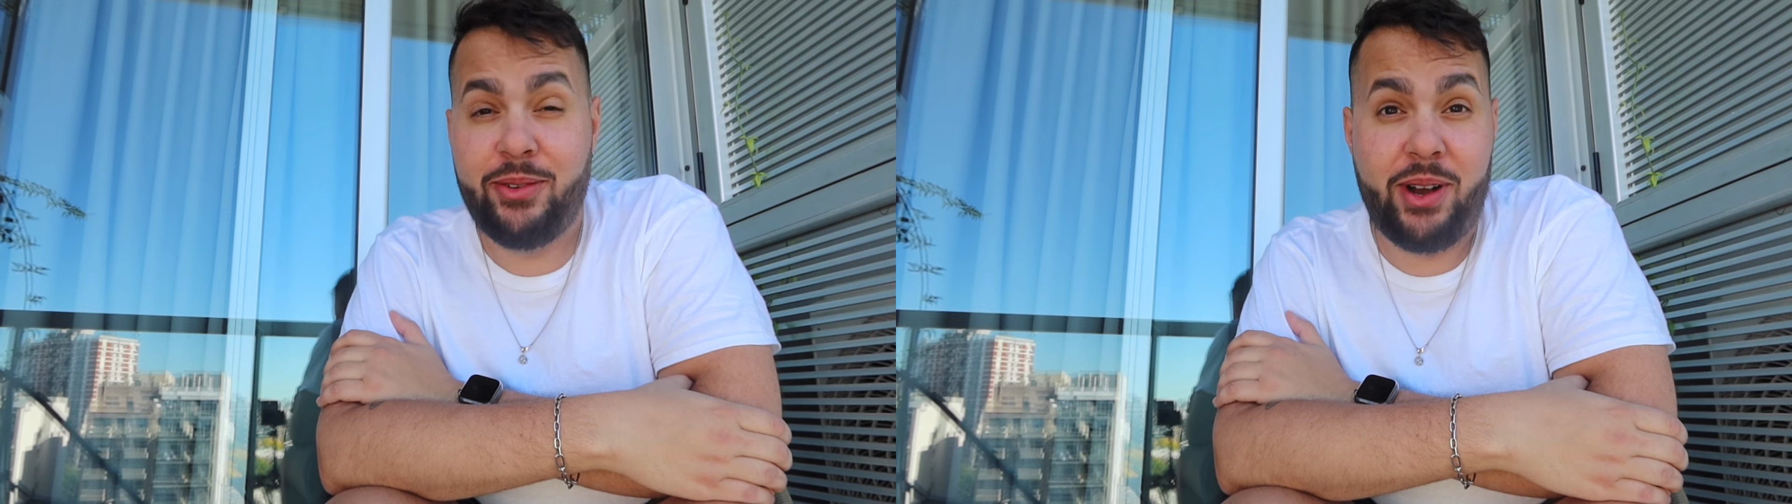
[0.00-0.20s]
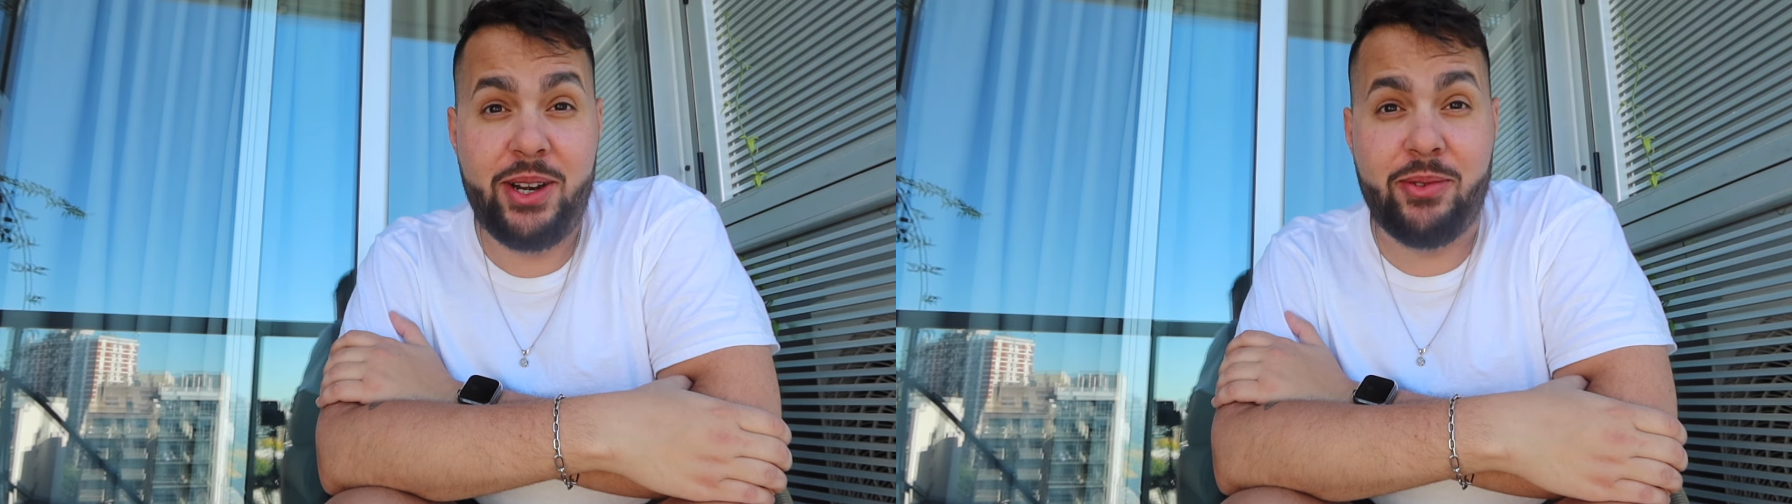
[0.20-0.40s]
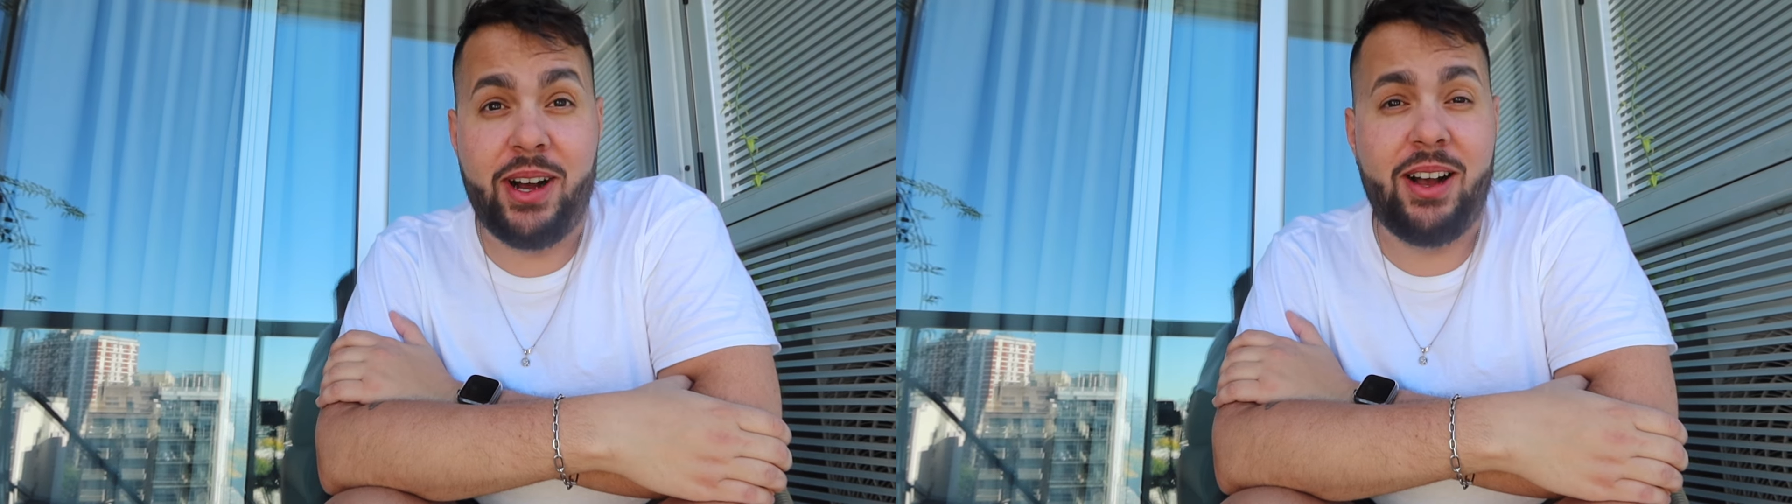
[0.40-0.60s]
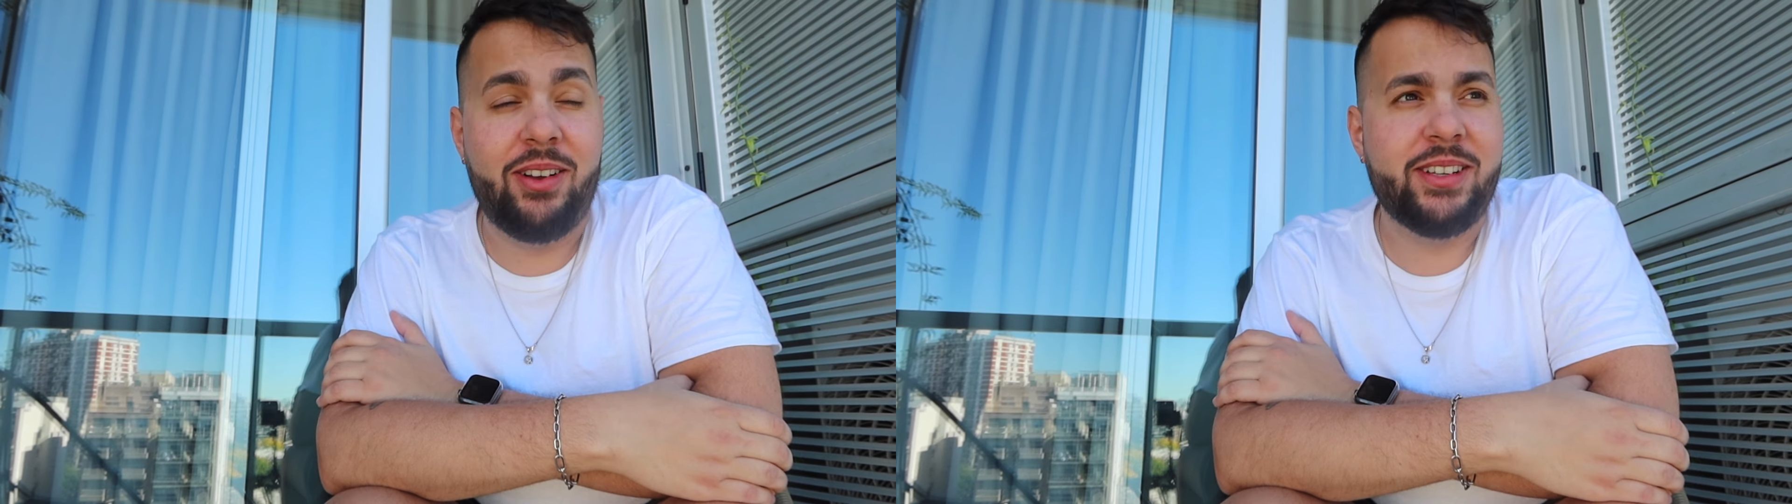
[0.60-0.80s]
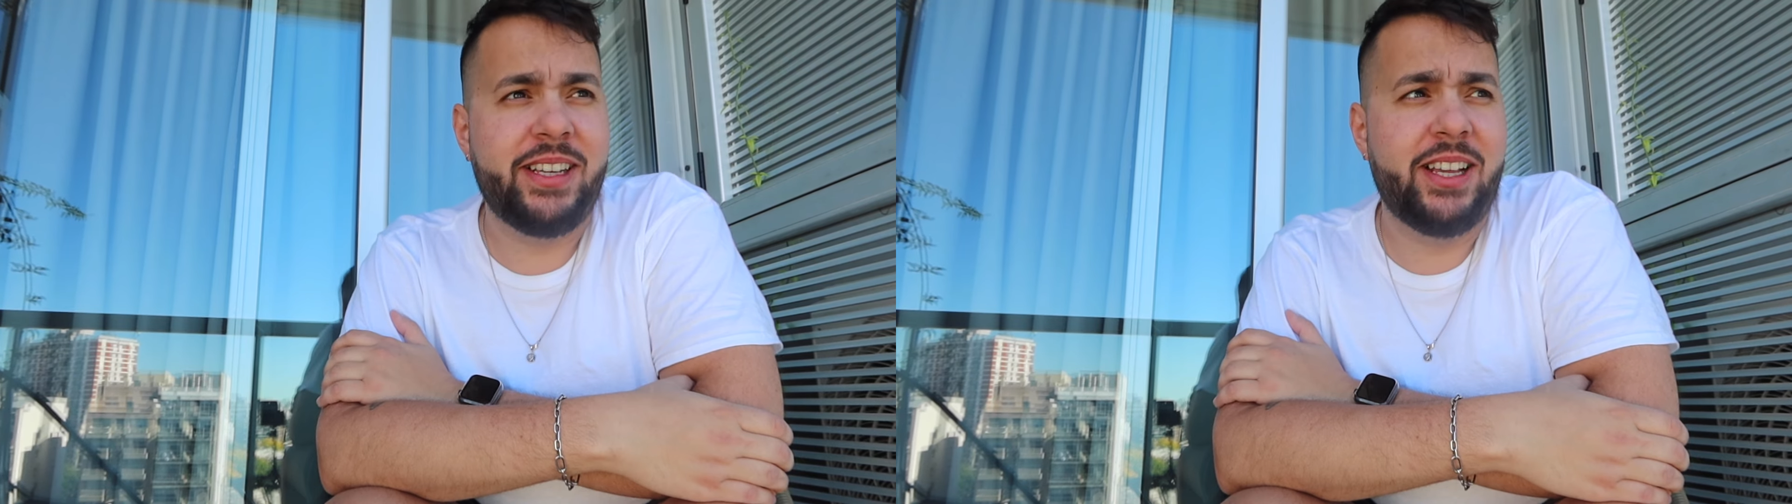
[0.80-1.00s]
quite a while
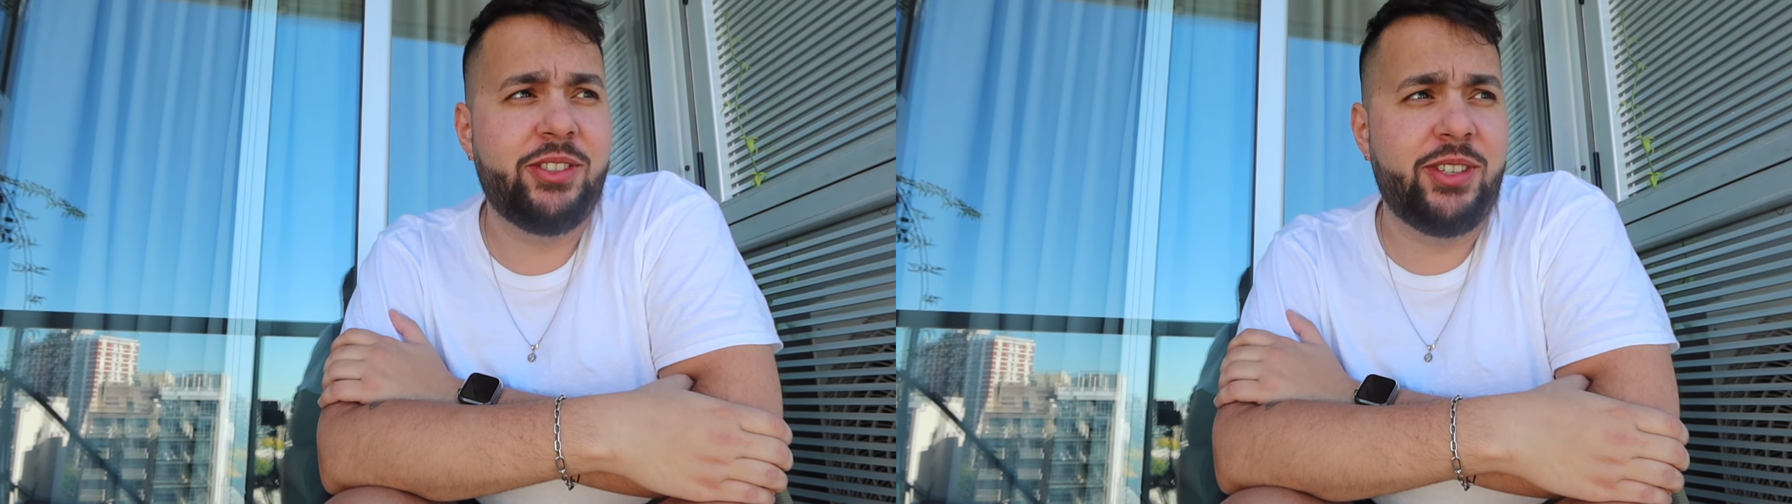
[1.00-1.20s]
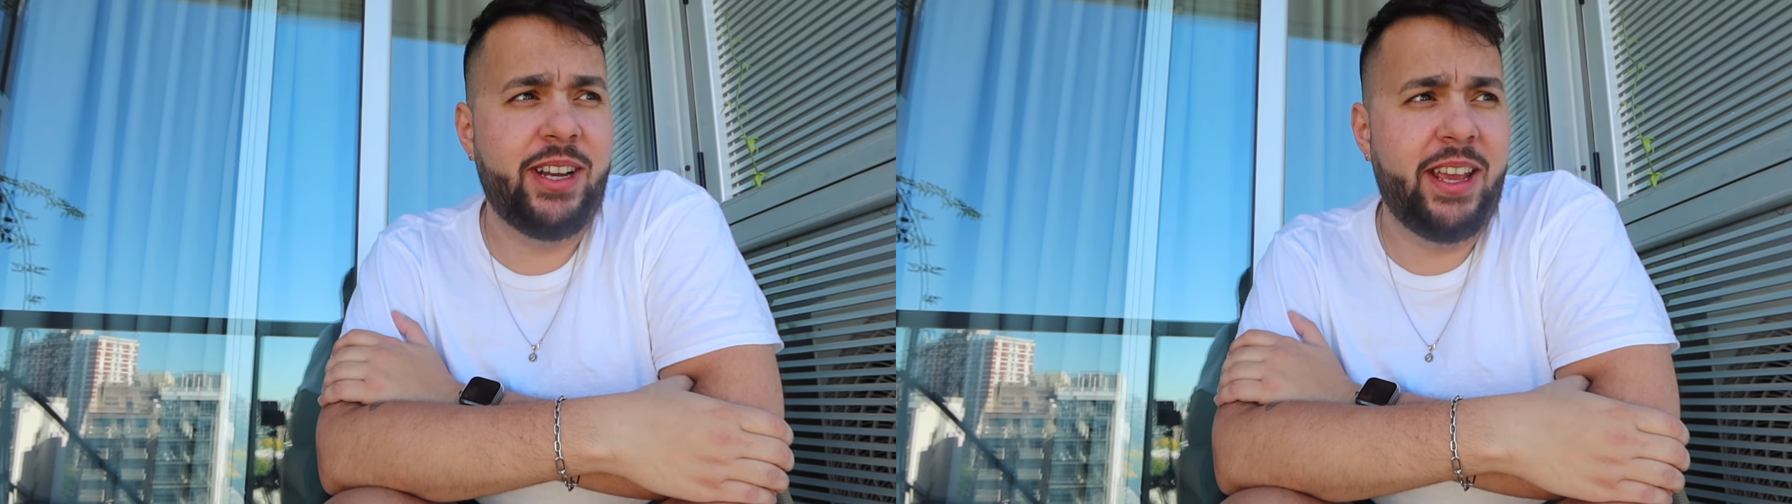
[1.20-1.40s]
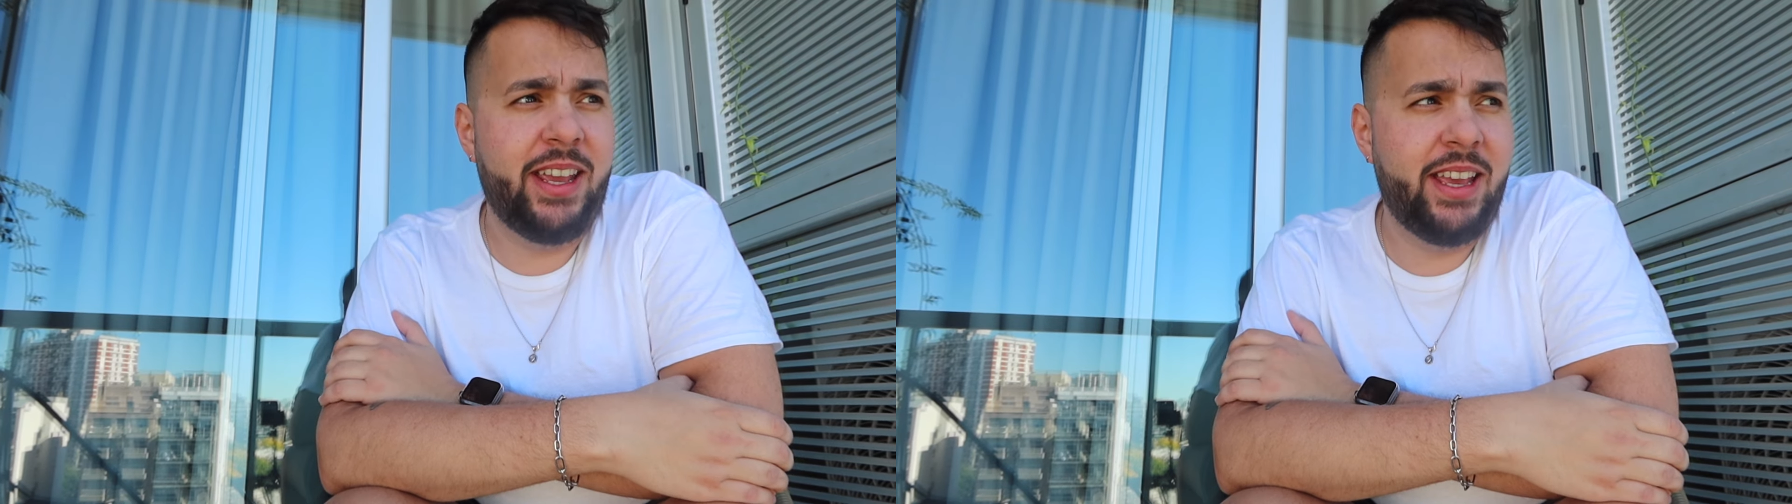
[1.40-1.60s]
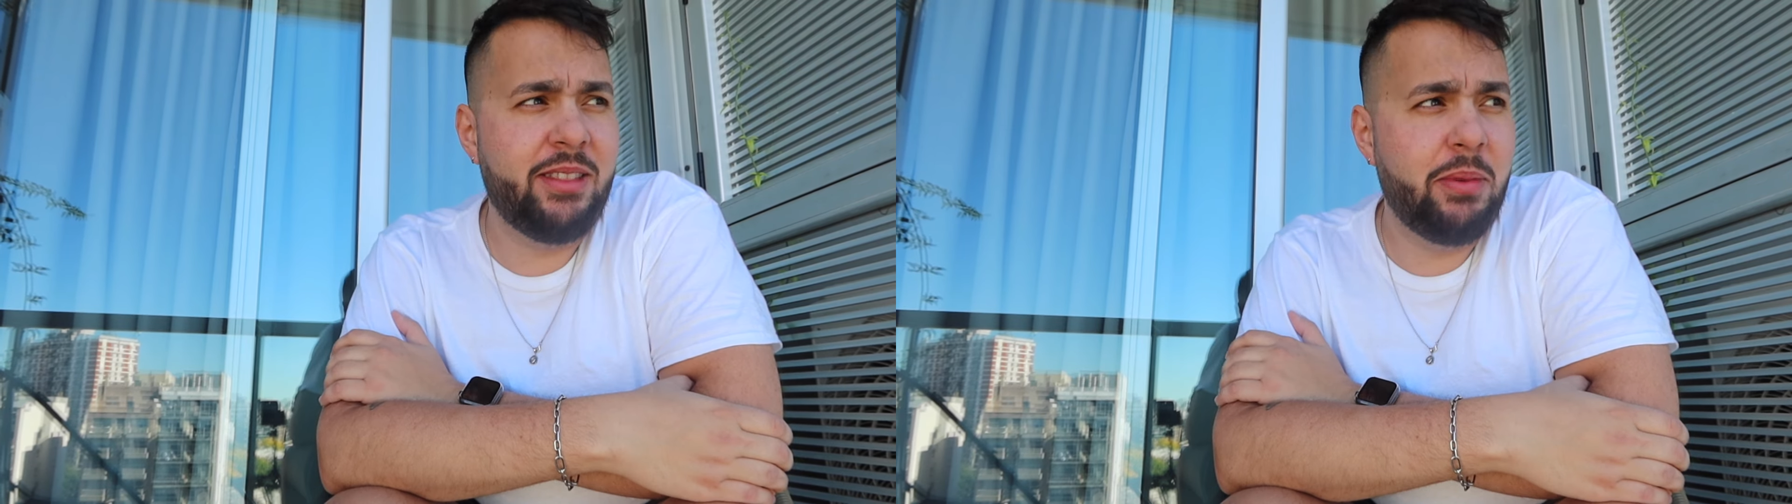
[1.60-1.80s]
yesterday and the